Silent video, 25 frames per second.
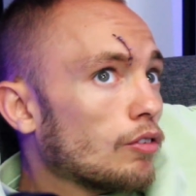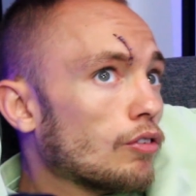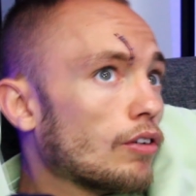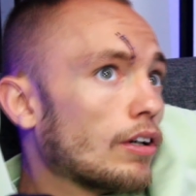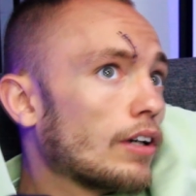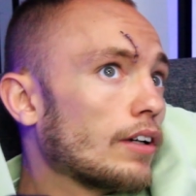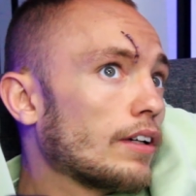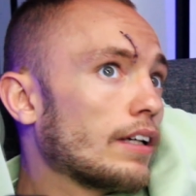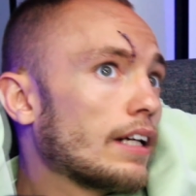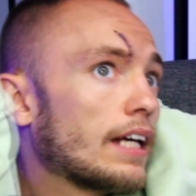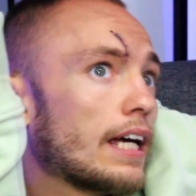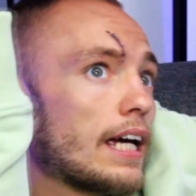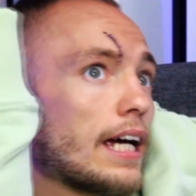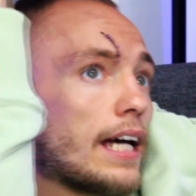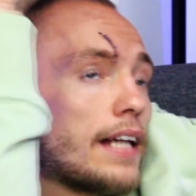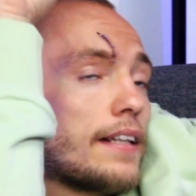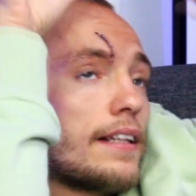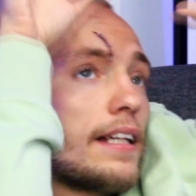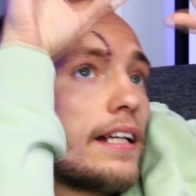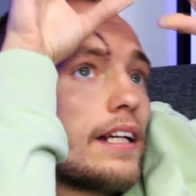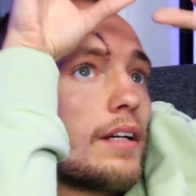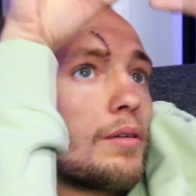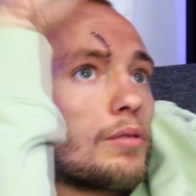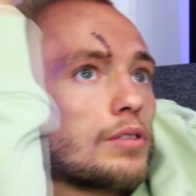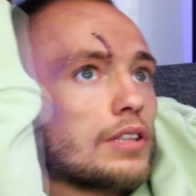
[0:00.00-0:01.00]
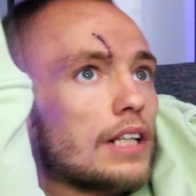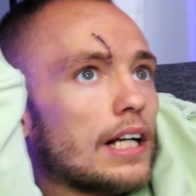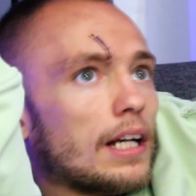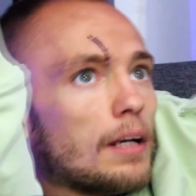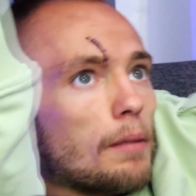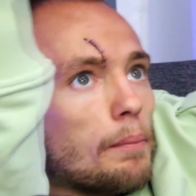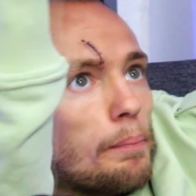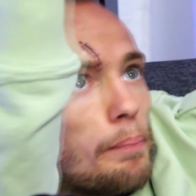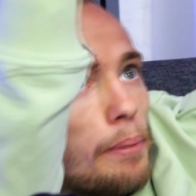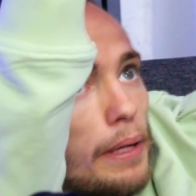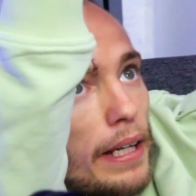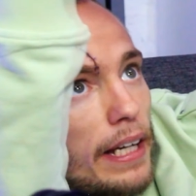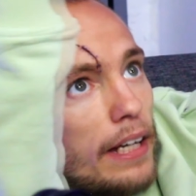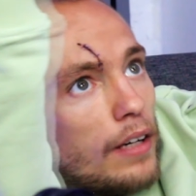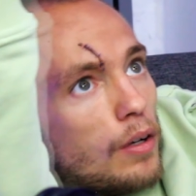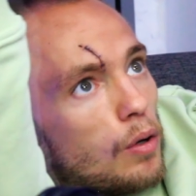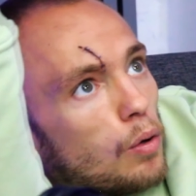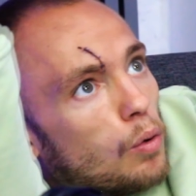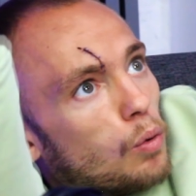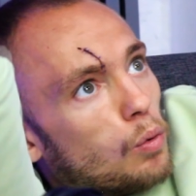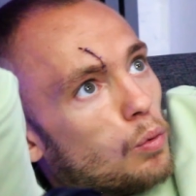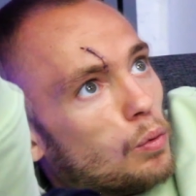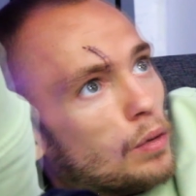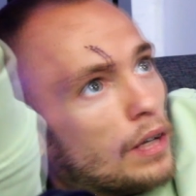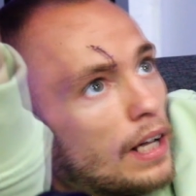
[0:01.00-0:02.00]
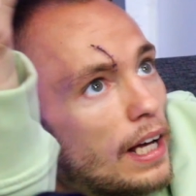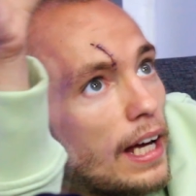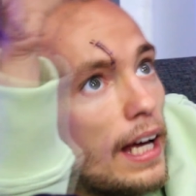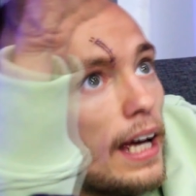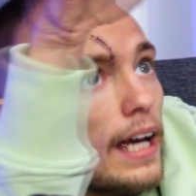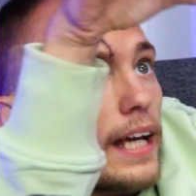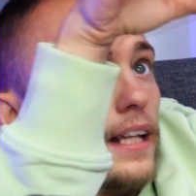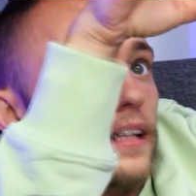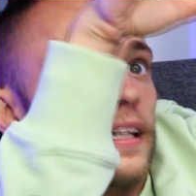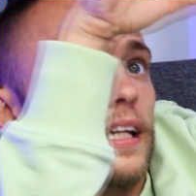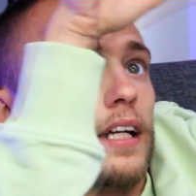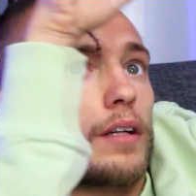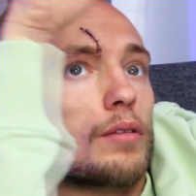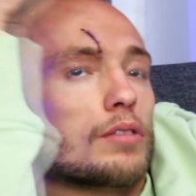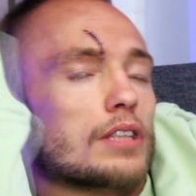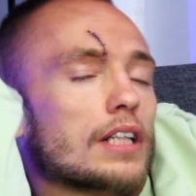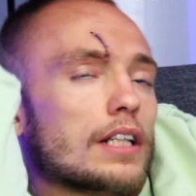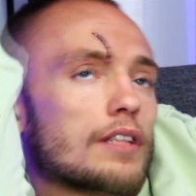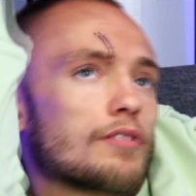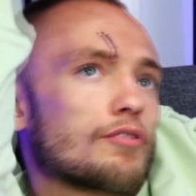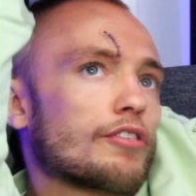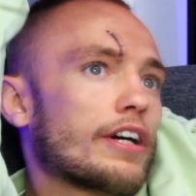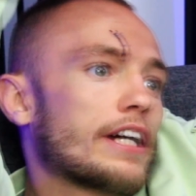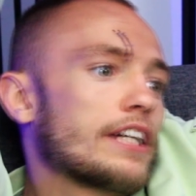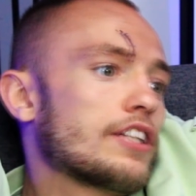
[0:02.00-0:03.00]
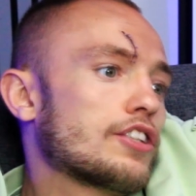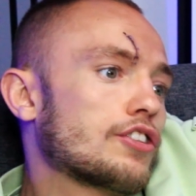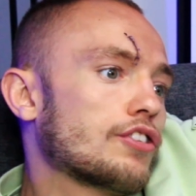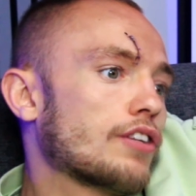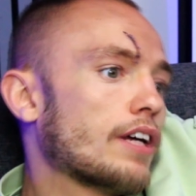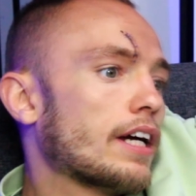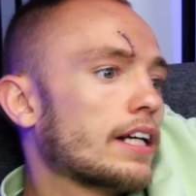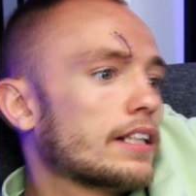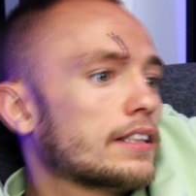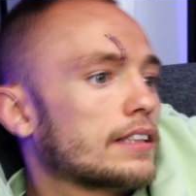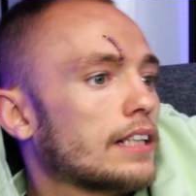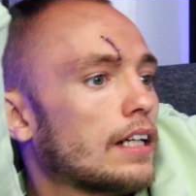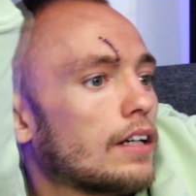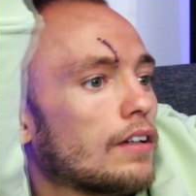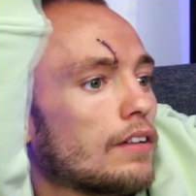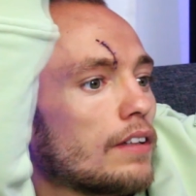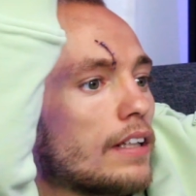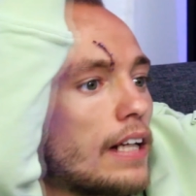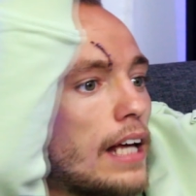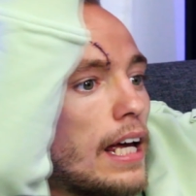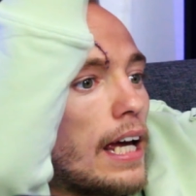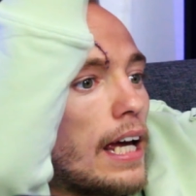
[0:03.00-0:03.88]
and all around there, and then there was like a big hall there, and then there was like racetracks down